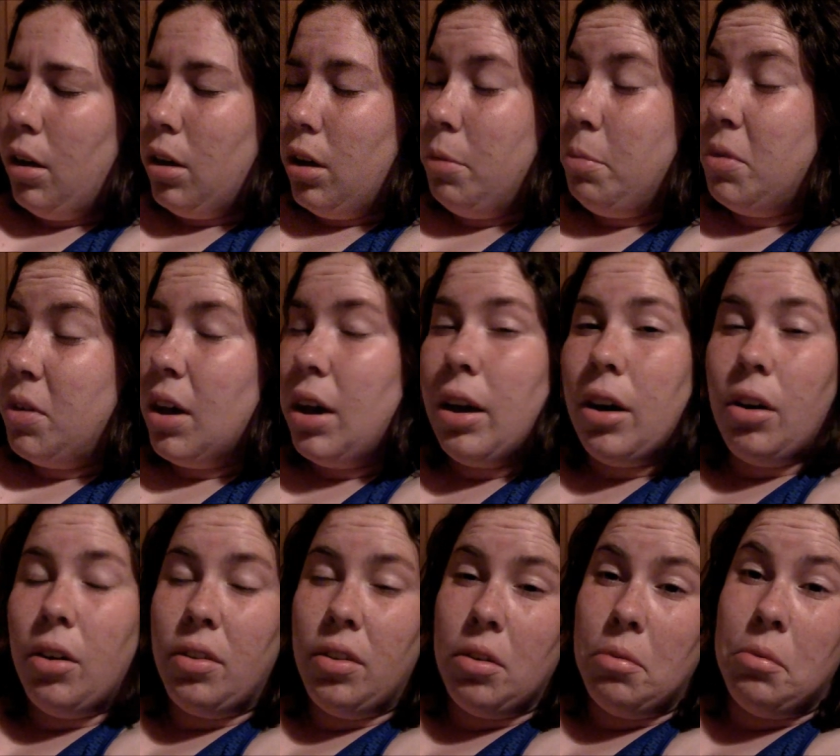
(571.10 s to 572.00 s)
I'm
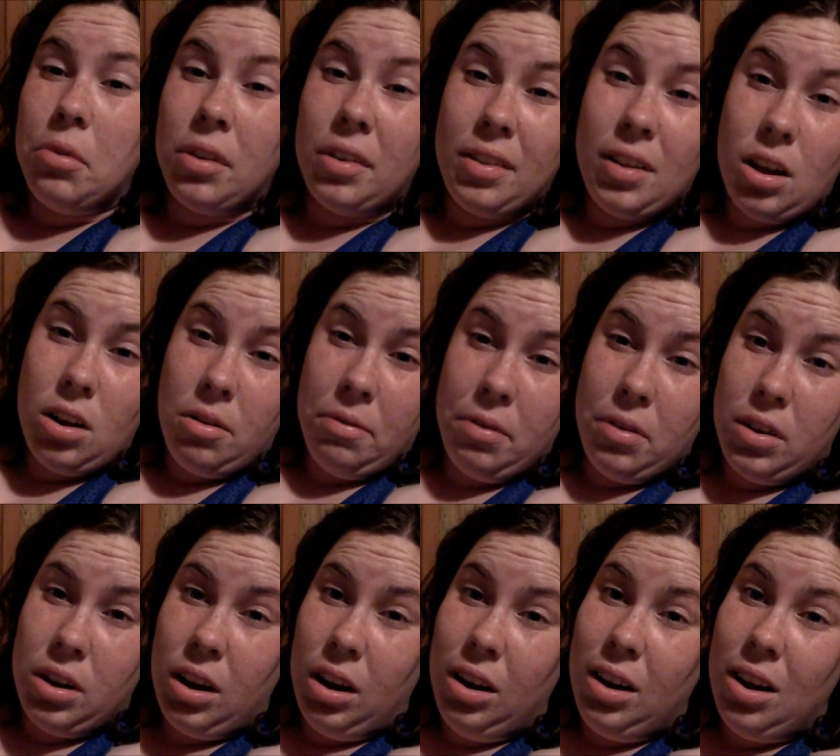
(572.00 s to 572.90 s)
tired, so I'm going to sign off for the
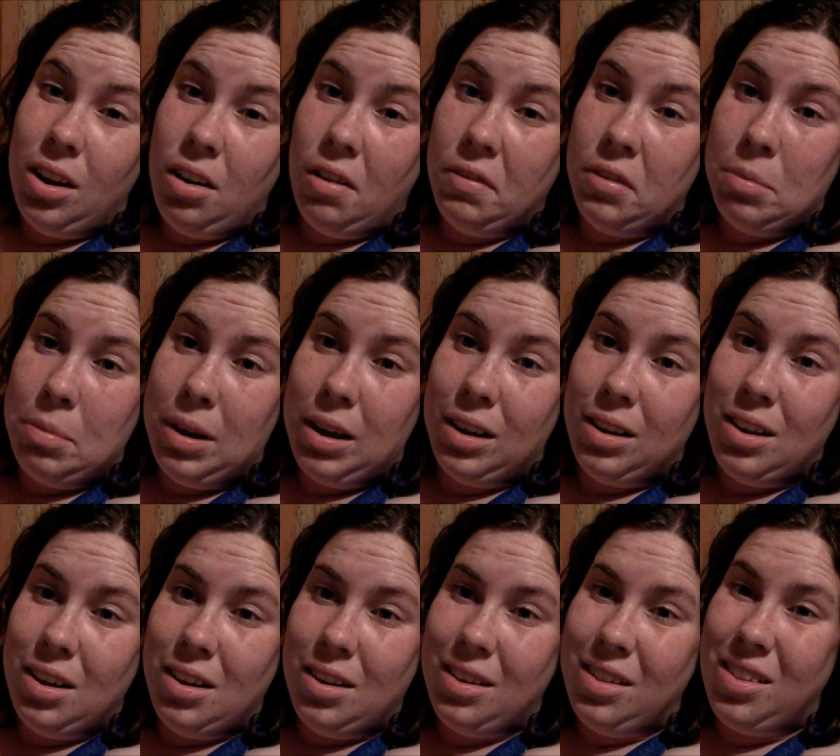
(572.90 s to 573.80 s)
night and head off to bed.
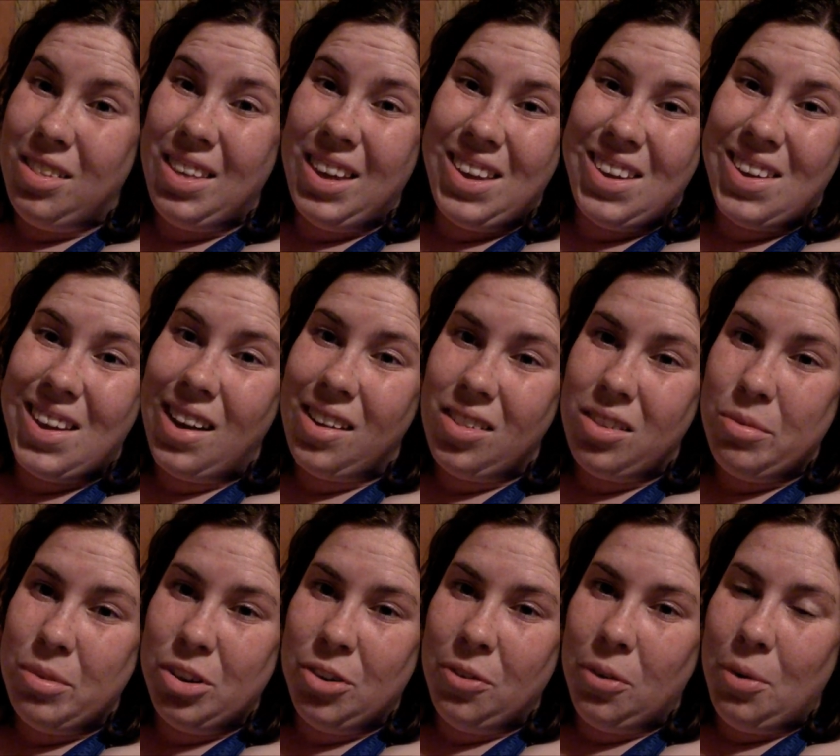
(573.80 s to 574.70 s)
So thank you guys so
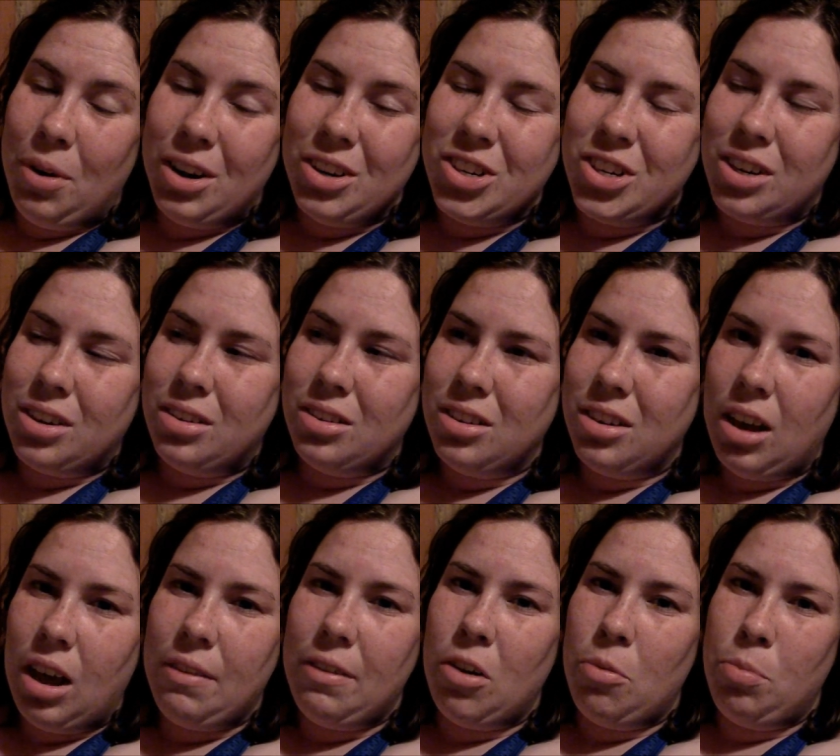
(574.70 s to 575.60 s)
much for watching.
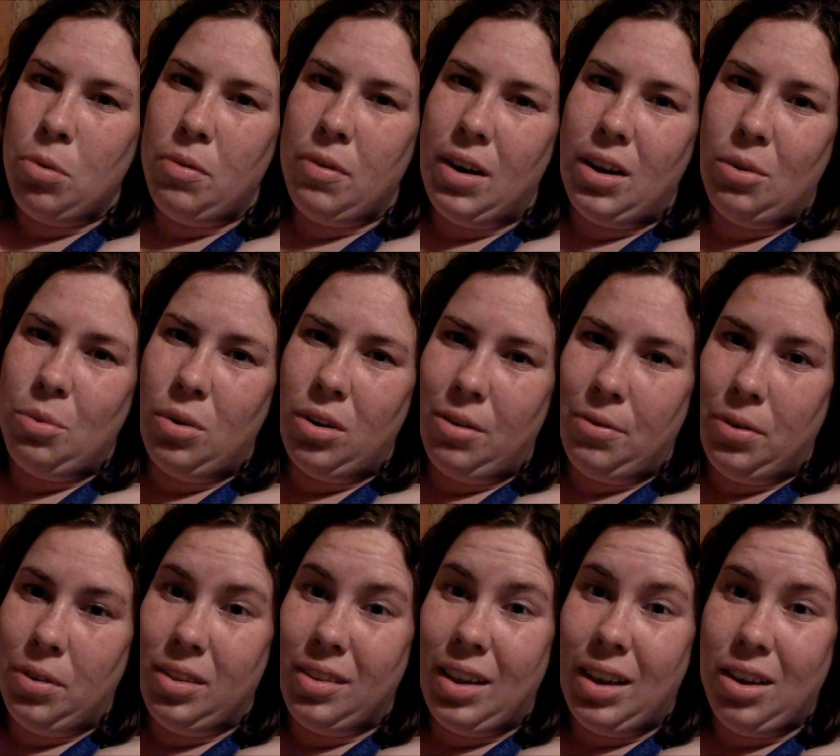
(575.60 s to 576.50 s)
I hope you've had a
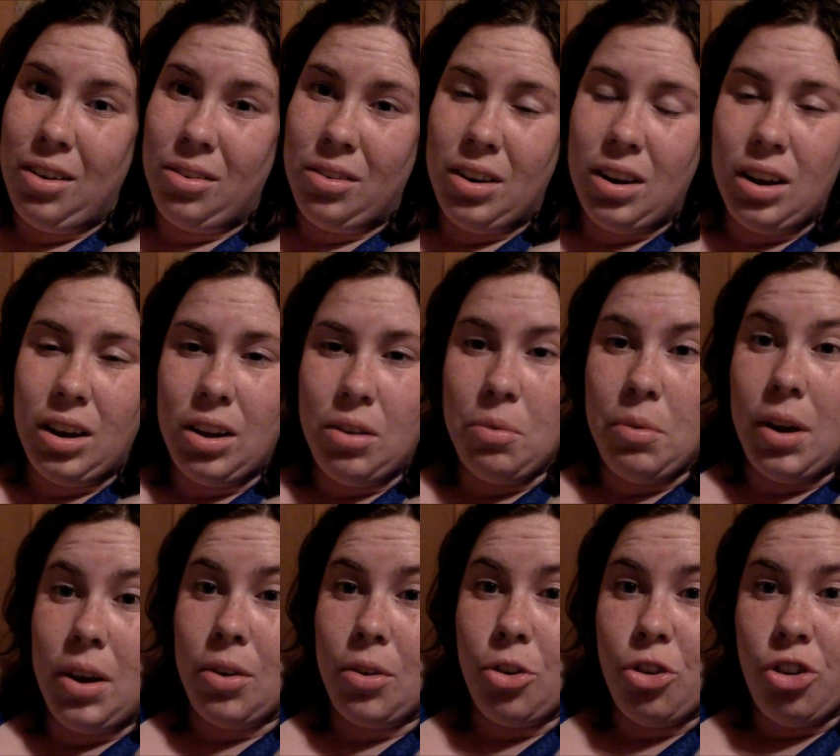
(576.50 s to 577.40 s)
wonderful day or night,
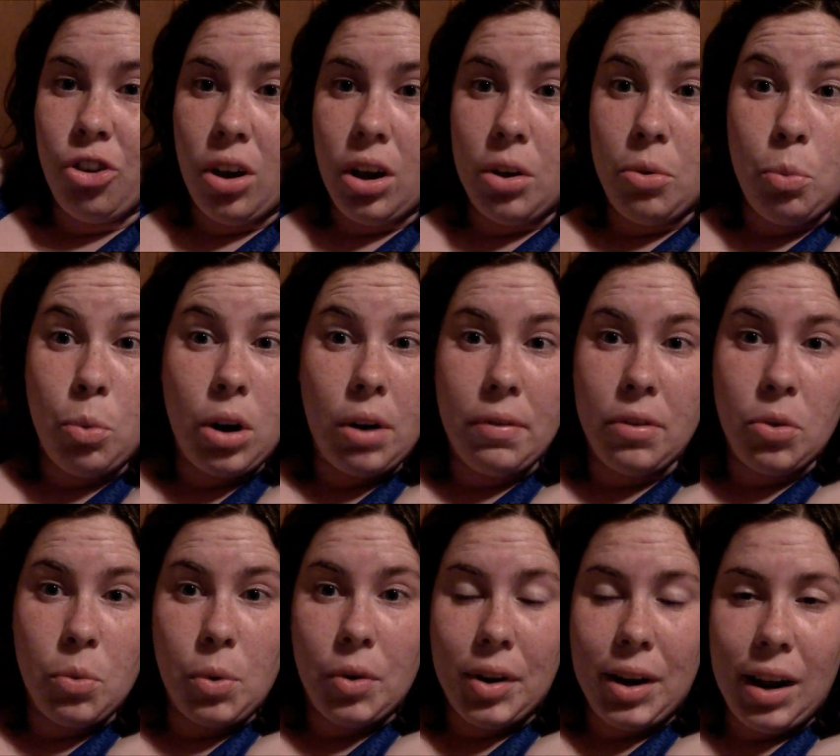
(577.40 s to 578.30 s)
rain or shine, whatever
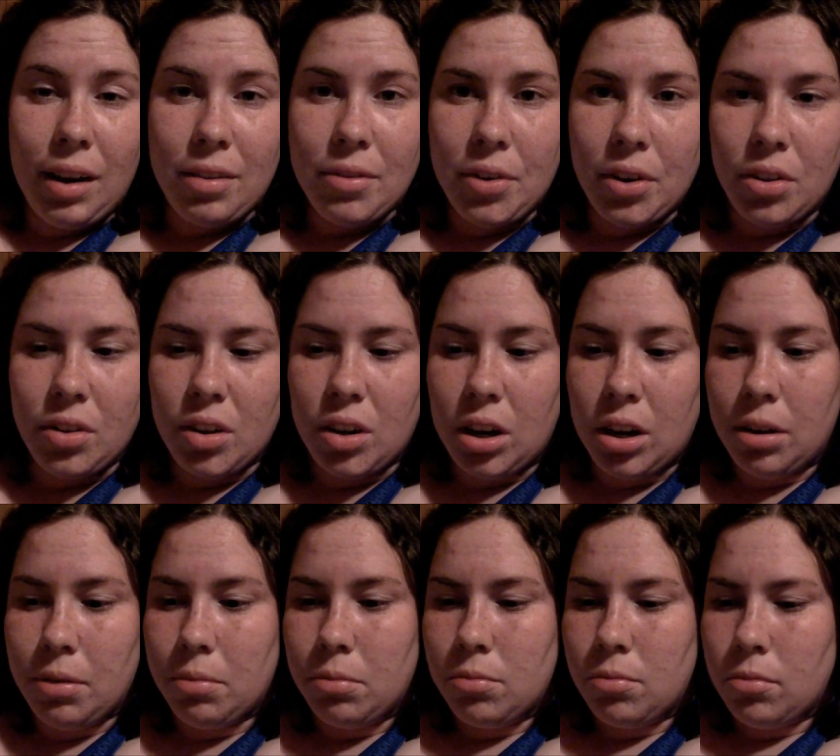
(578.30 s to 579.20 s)
the world has for you
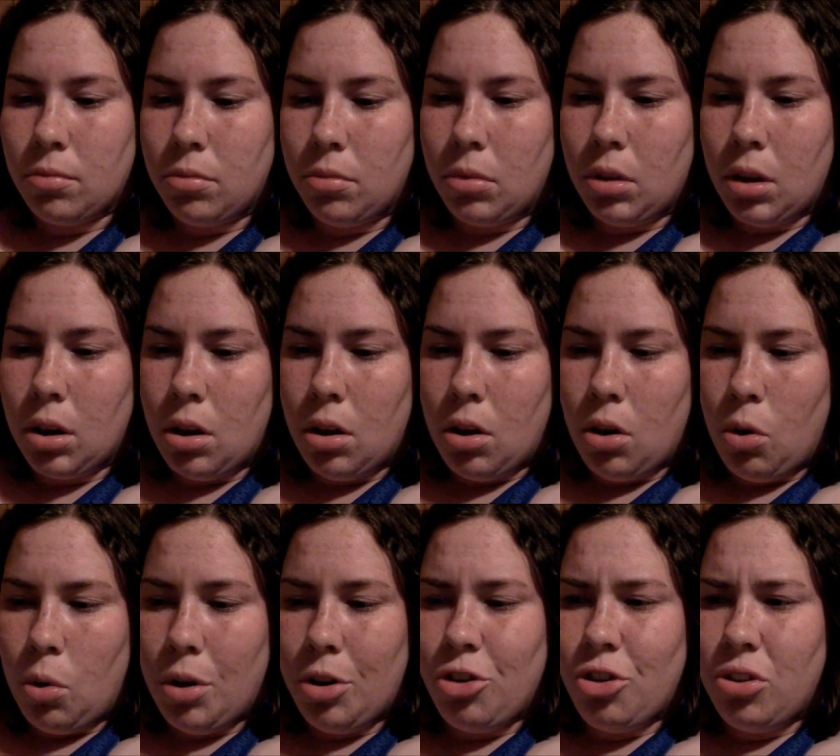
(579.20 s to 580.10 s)
today.
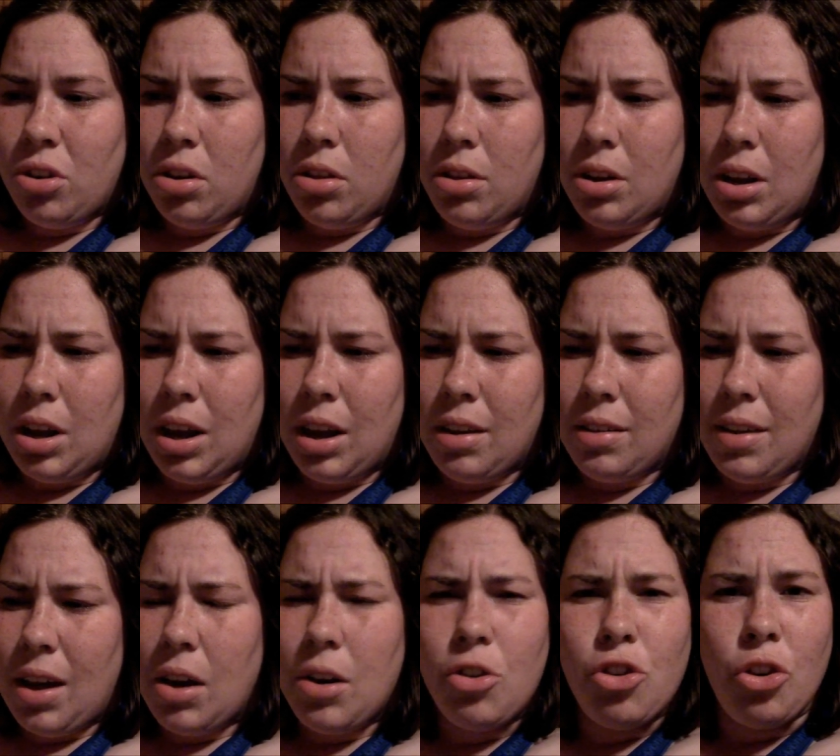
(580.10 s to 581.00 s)
Question of the day
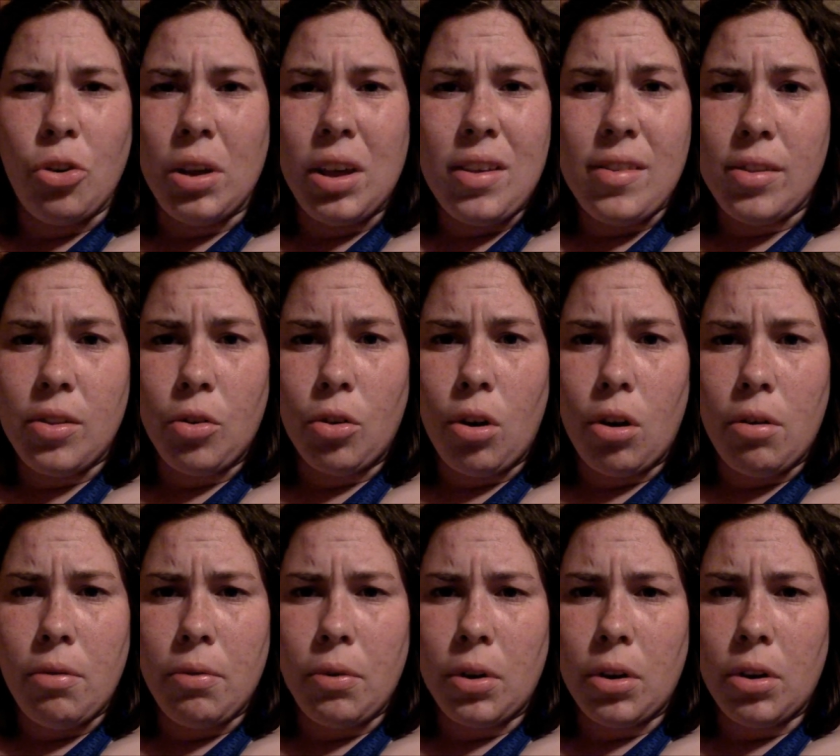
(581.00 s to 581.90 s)
is, how did your Easter
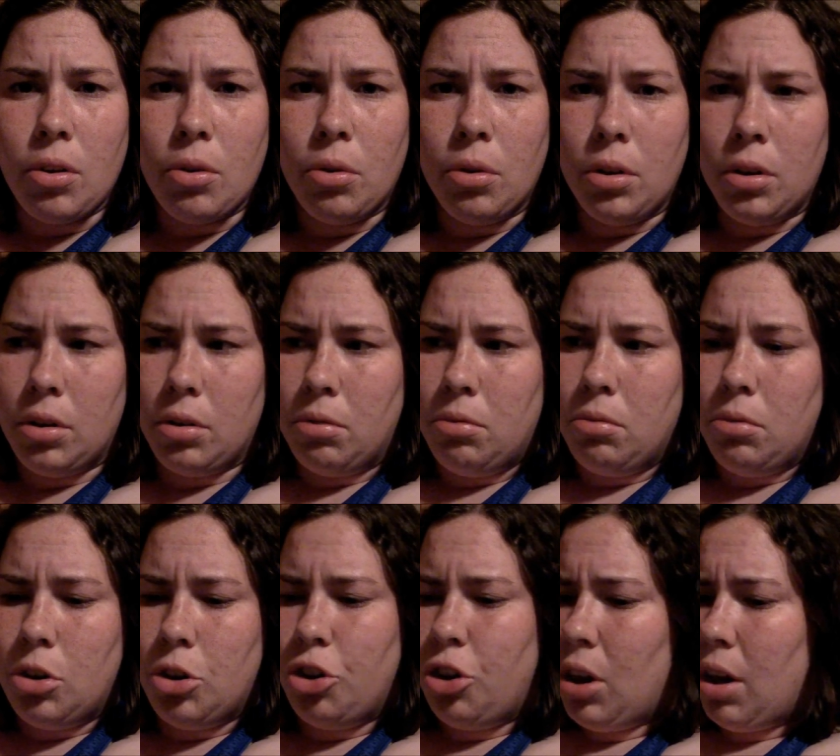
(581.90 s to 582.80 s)
go for you?
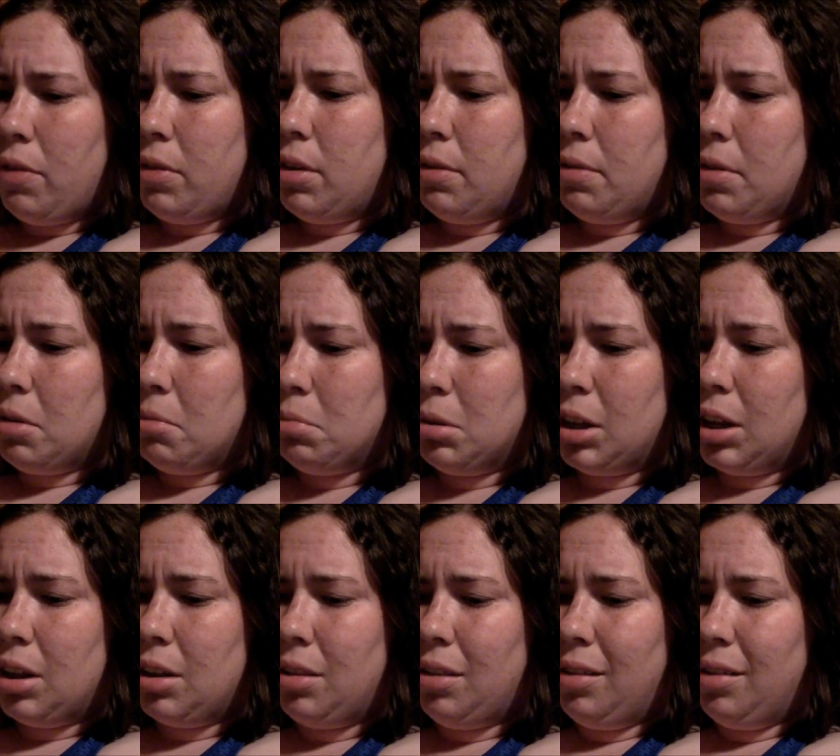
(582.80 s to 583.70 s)
Did you have any fun
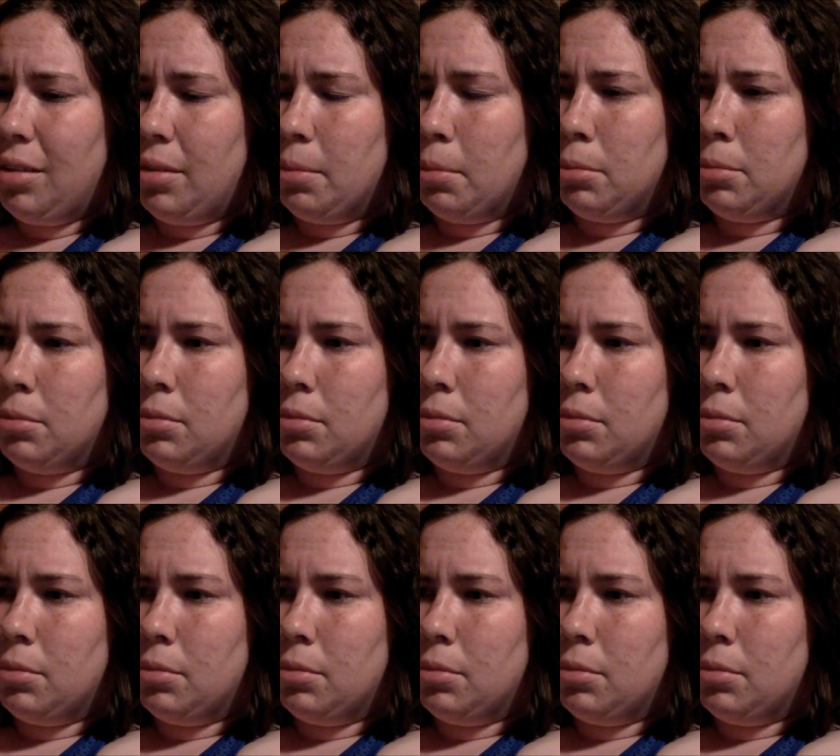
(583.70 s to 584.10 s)
plans?